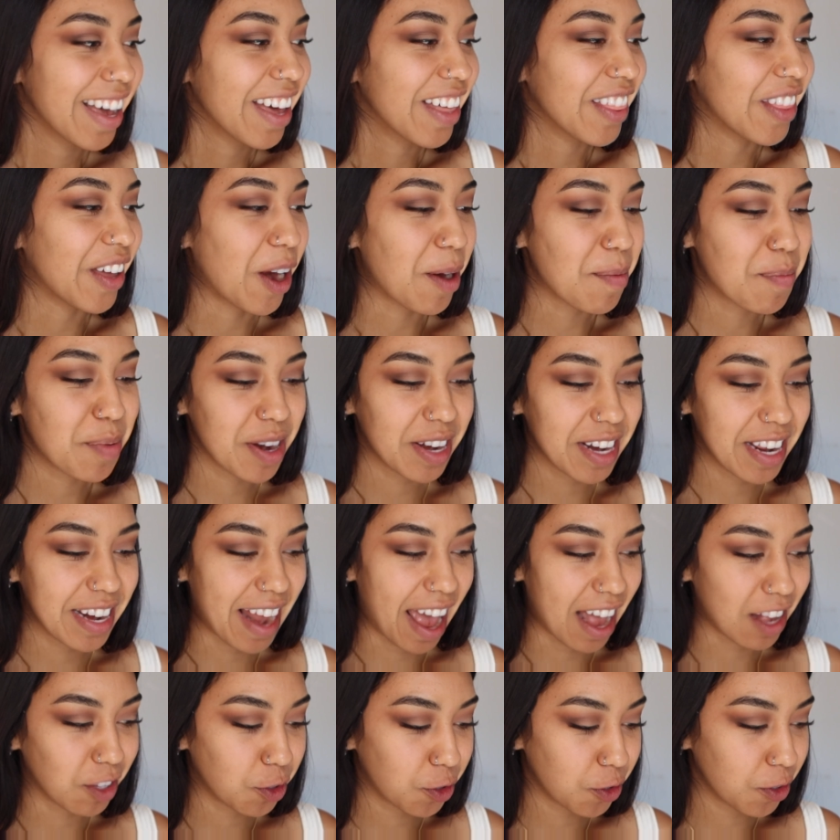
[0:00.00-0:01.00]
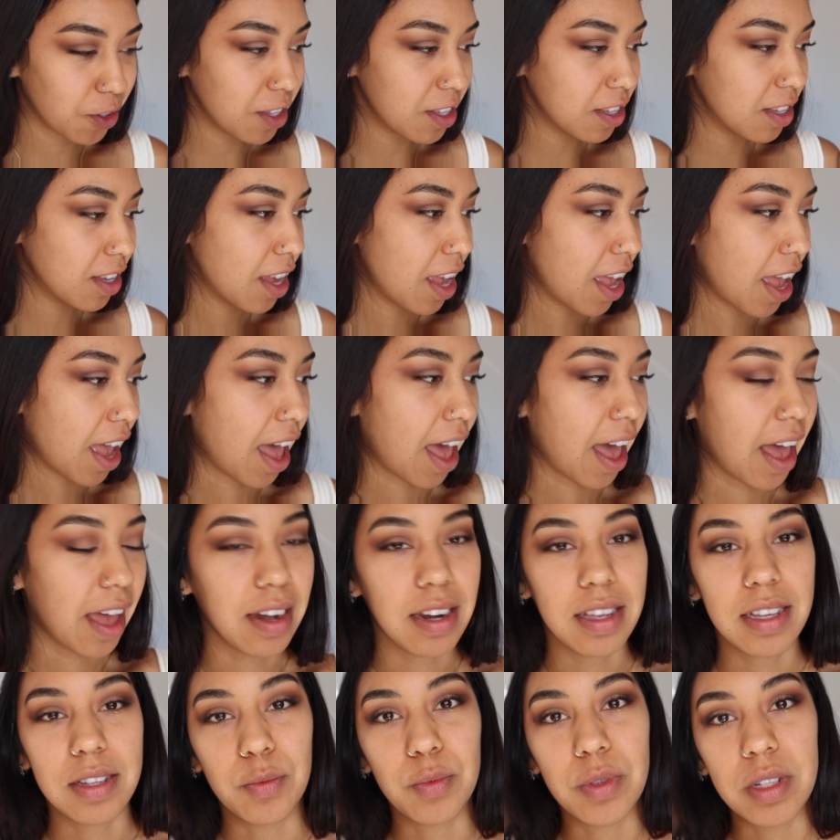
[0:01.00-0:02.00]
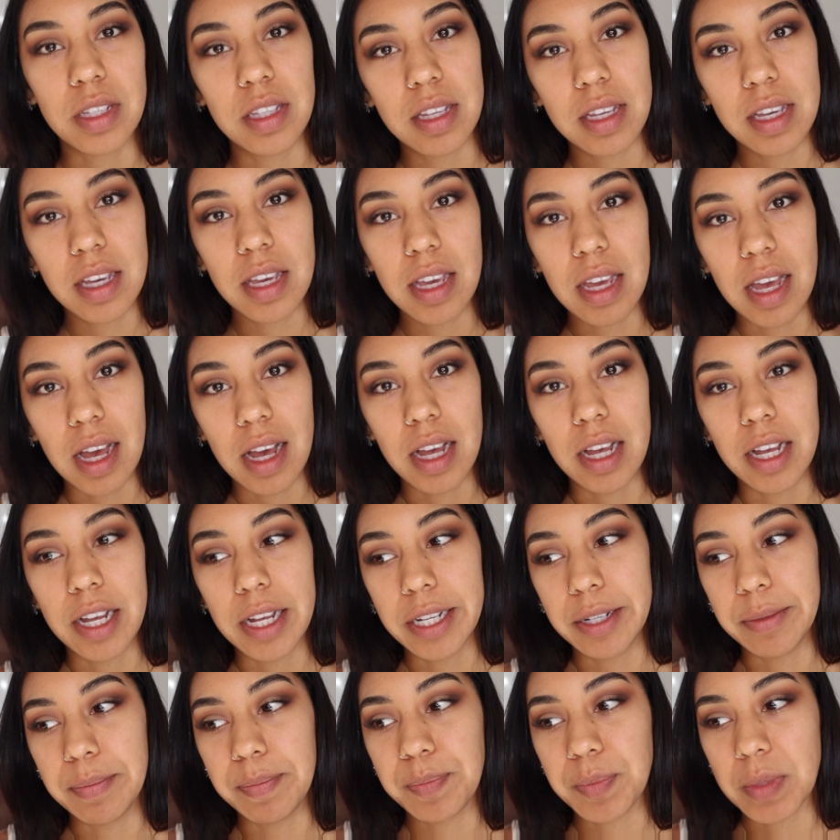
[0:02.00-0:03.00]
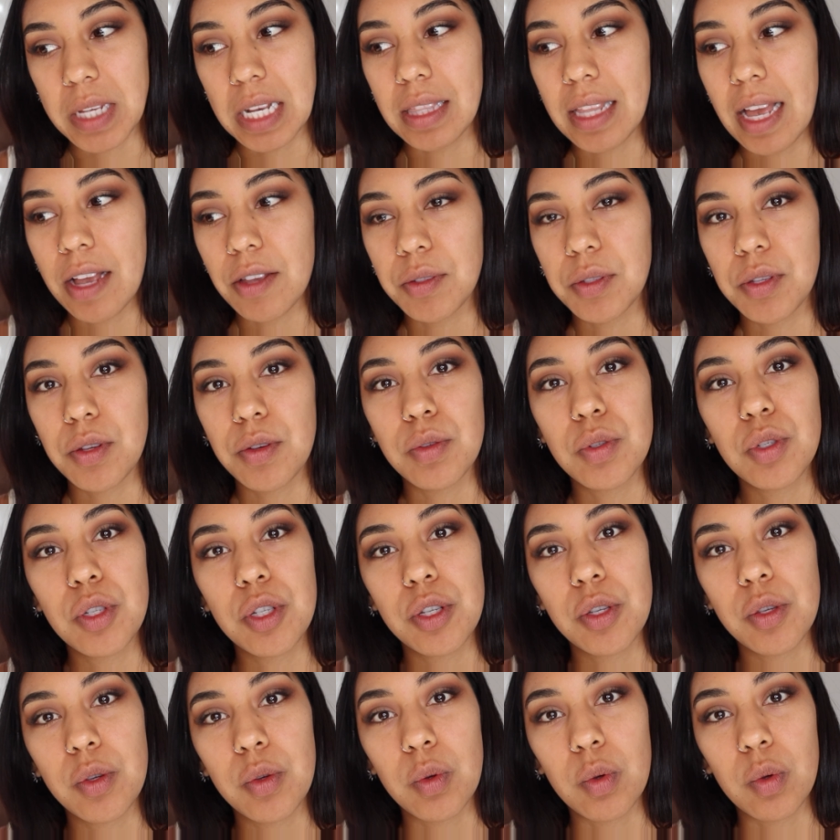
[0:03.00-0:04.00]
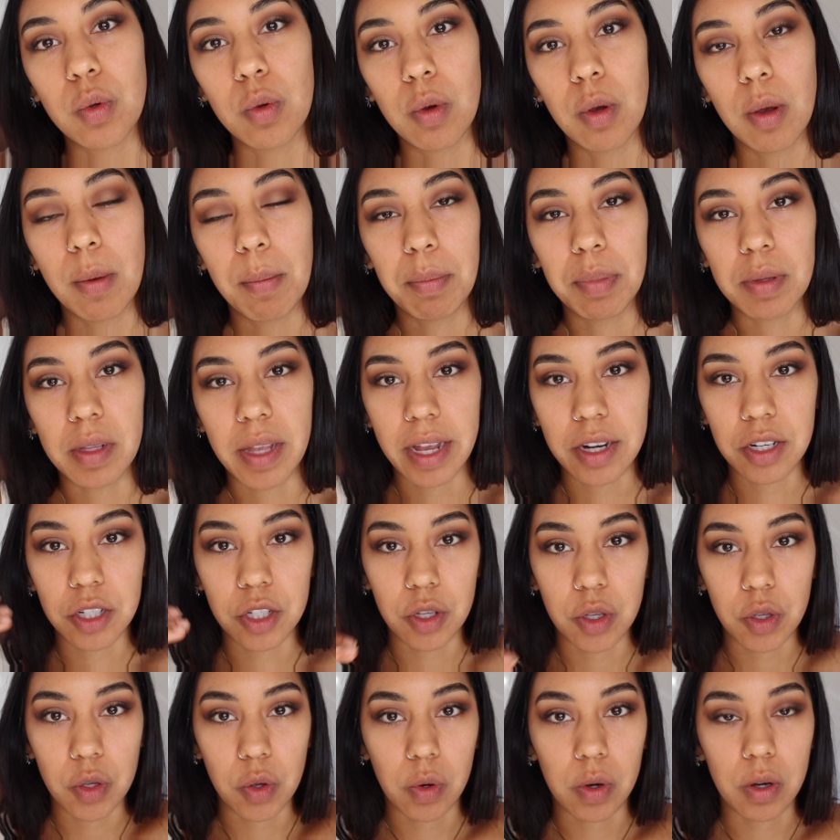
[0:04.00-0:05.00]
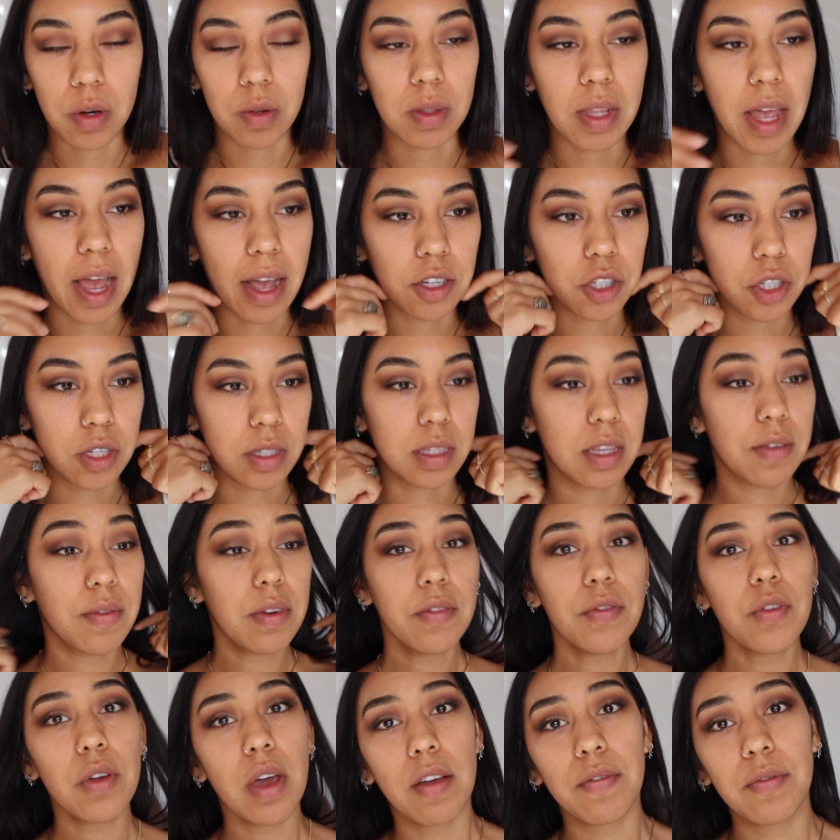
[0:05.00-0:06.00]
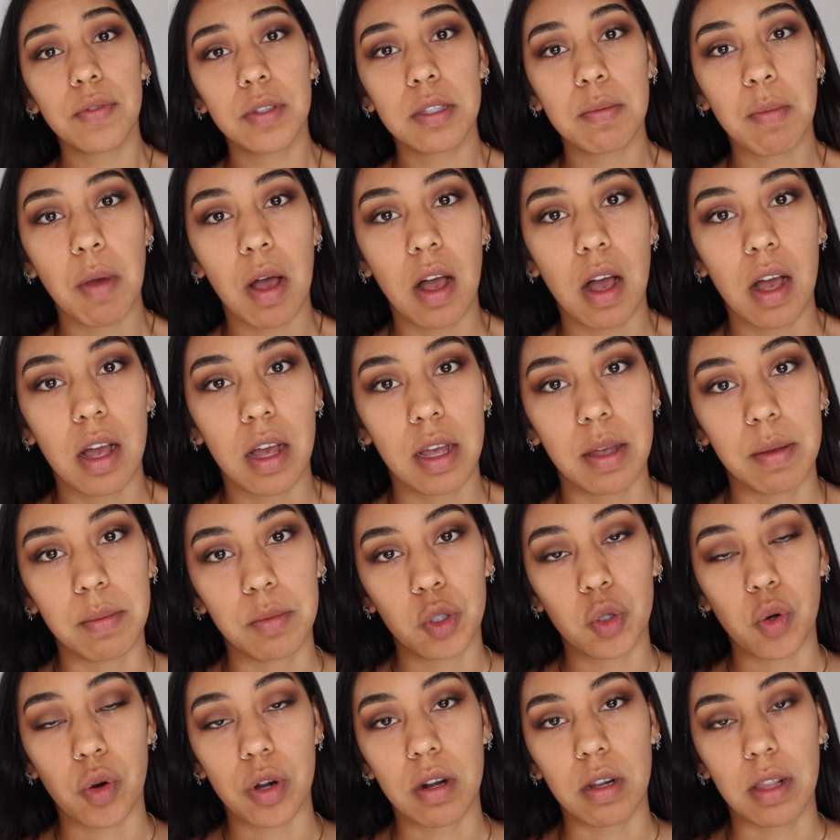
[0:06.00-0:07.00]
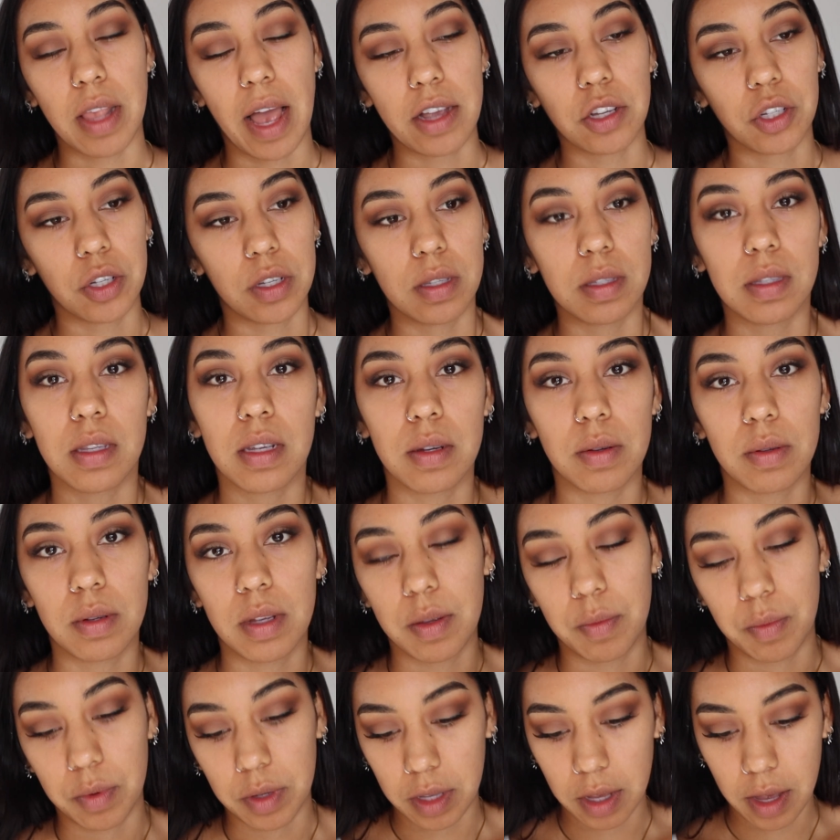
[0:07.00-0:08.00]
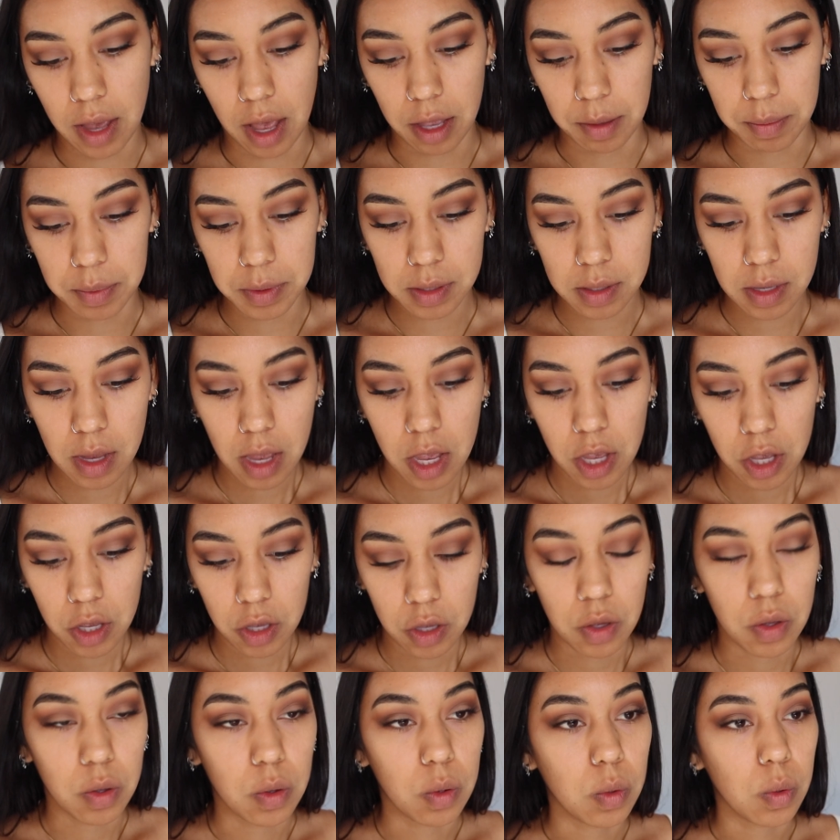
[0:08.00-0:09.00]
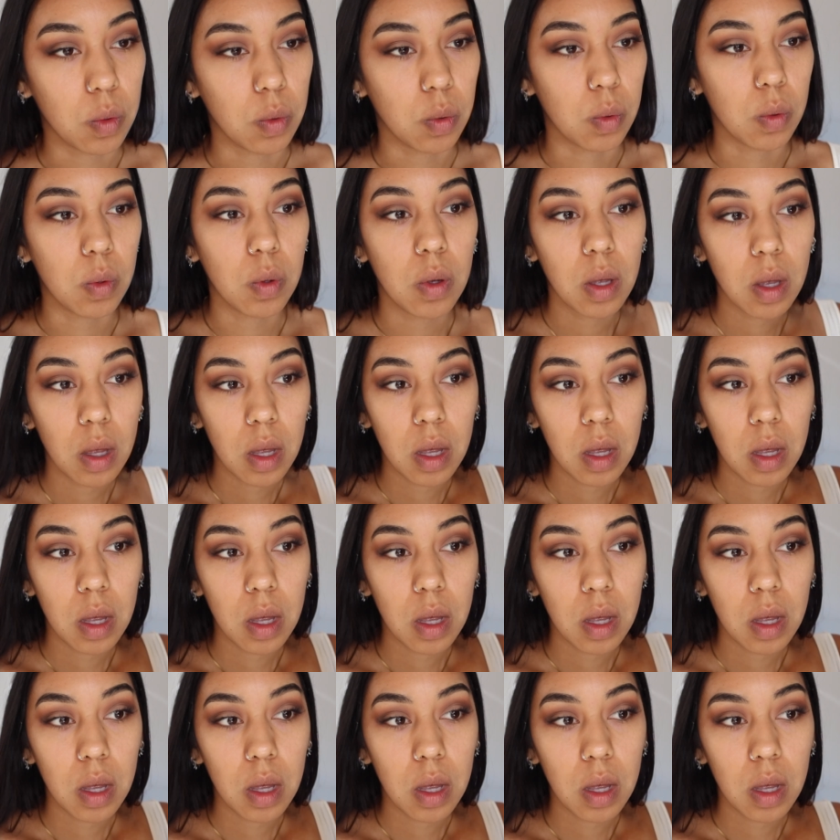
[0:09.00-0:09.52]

They are pretty natural, and it really allows you to blend your own lashes. Even if you have small, shorter lashes, it really helps you